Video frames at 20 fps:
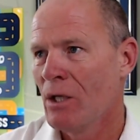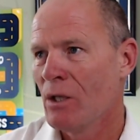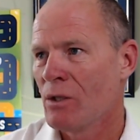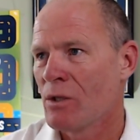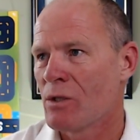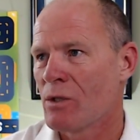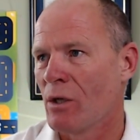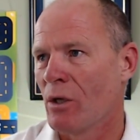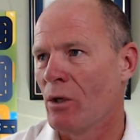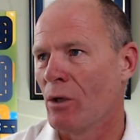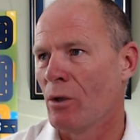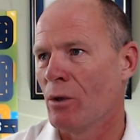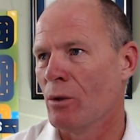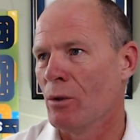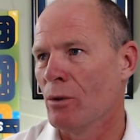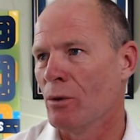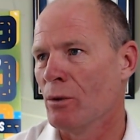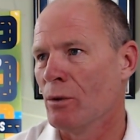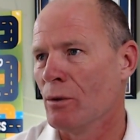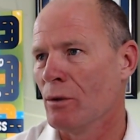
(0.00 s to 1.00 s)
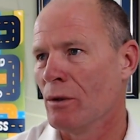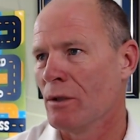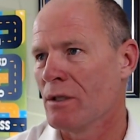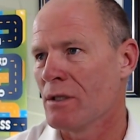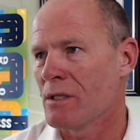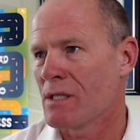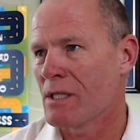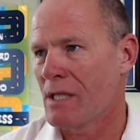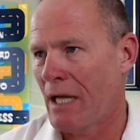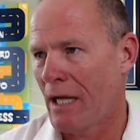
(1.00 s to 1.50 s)
So
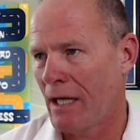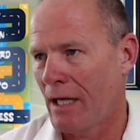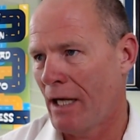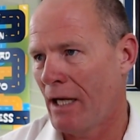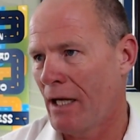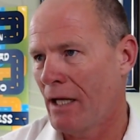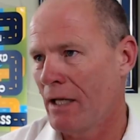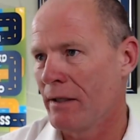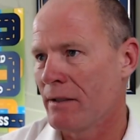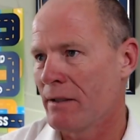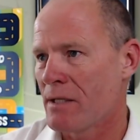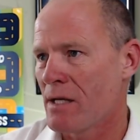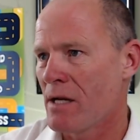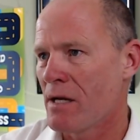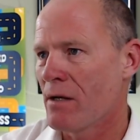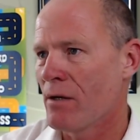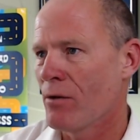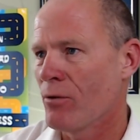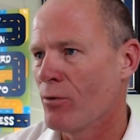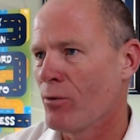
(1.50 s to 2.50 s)
Sat Ann is here,